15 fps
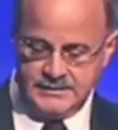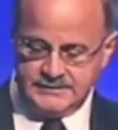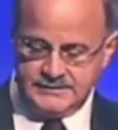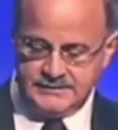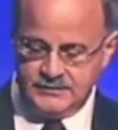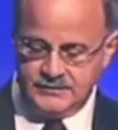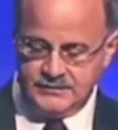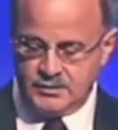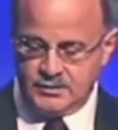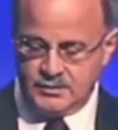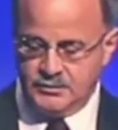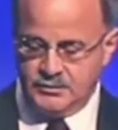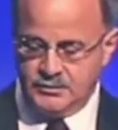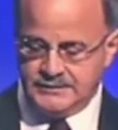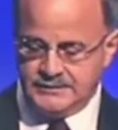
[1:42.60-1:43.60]
down the
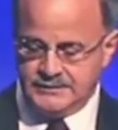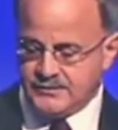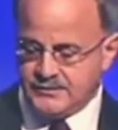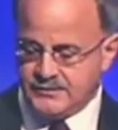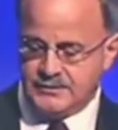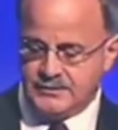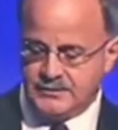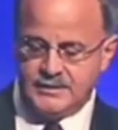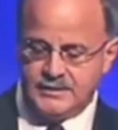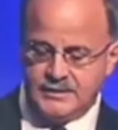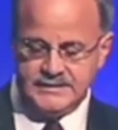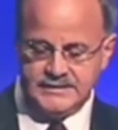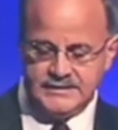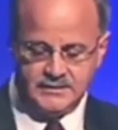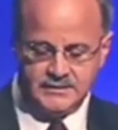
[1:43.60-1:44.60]
road, another great
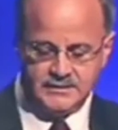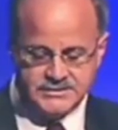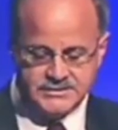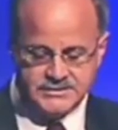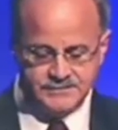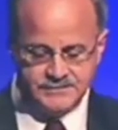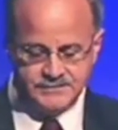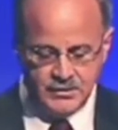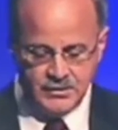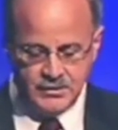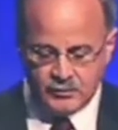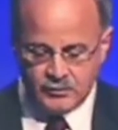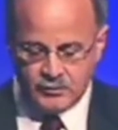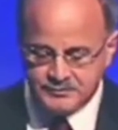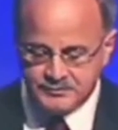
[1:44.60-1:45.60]
technology
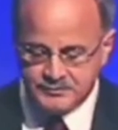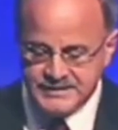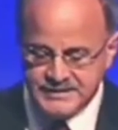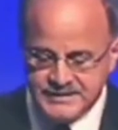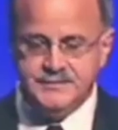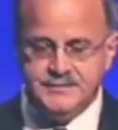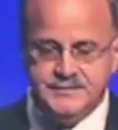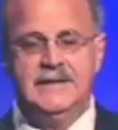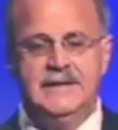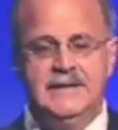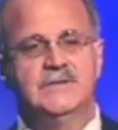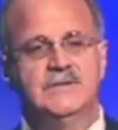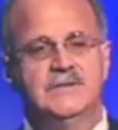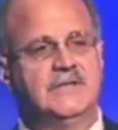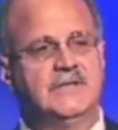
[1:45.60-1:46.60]
for replacement and
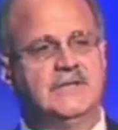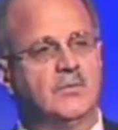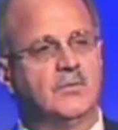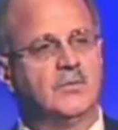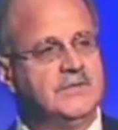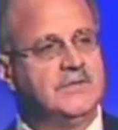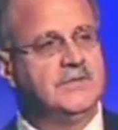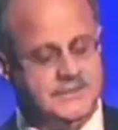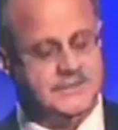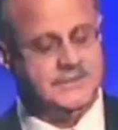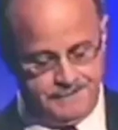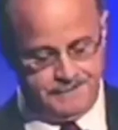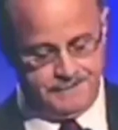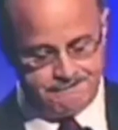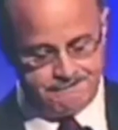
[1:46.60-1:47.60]
regeneration
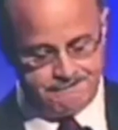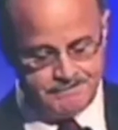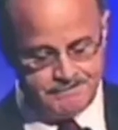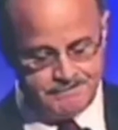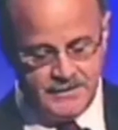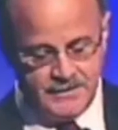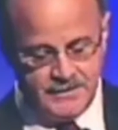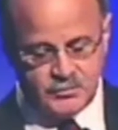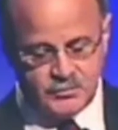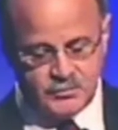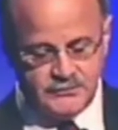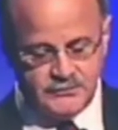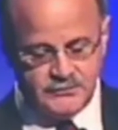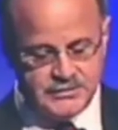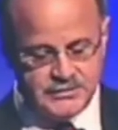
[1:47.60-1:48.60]
of
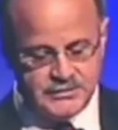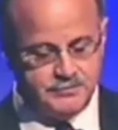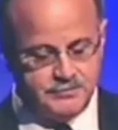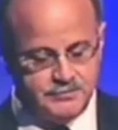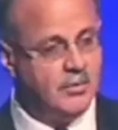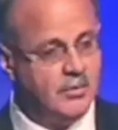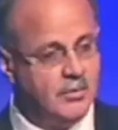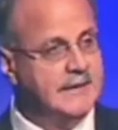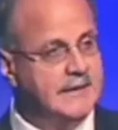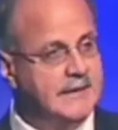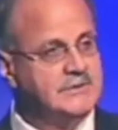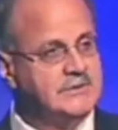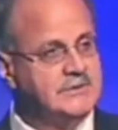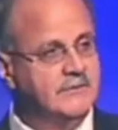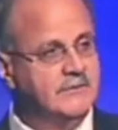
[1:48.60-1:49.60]
craniofacial bone and
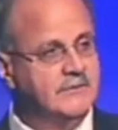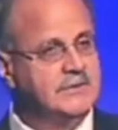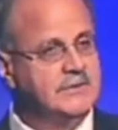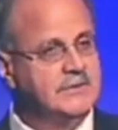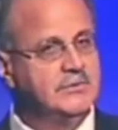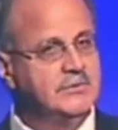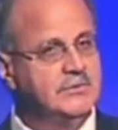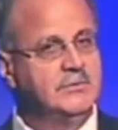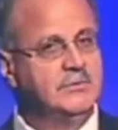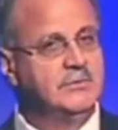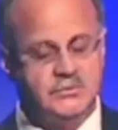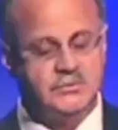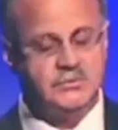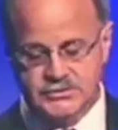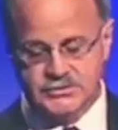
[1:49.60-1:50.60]
soft tissue
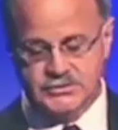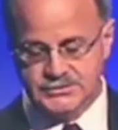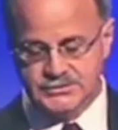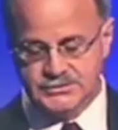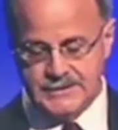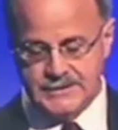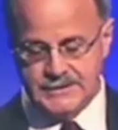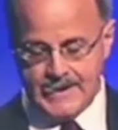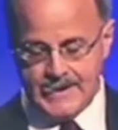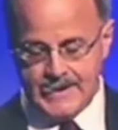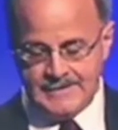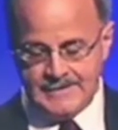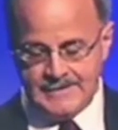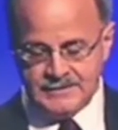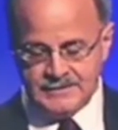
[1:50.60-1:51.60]
structures.
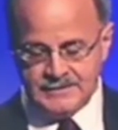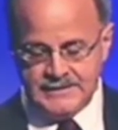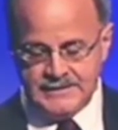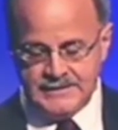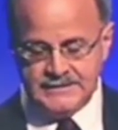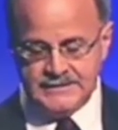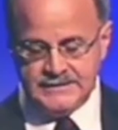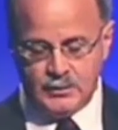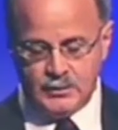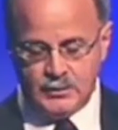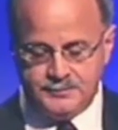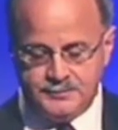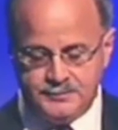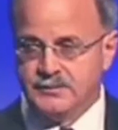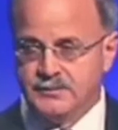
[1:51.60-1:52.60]
He is well
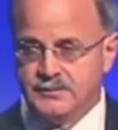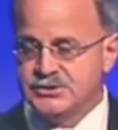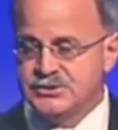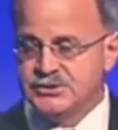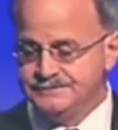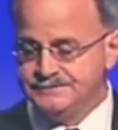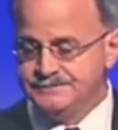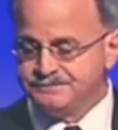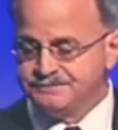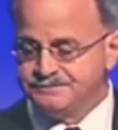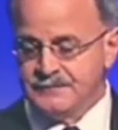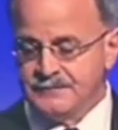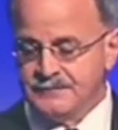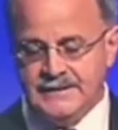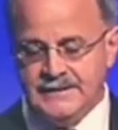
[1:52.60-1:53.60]
published,
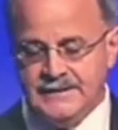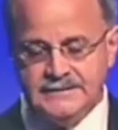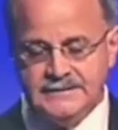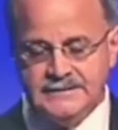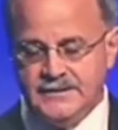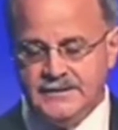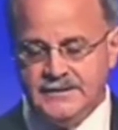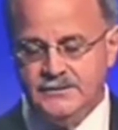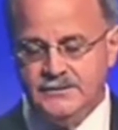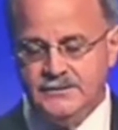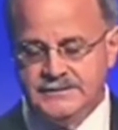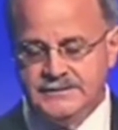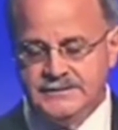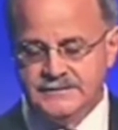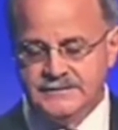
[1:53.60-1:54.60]
and I can tell you
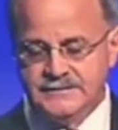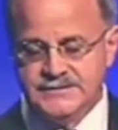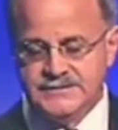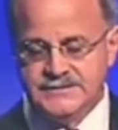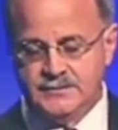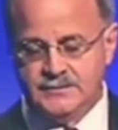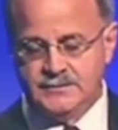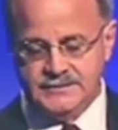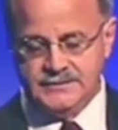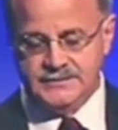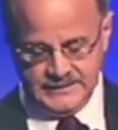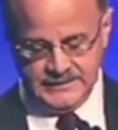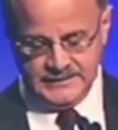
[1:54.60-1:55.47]
that this is a gentleman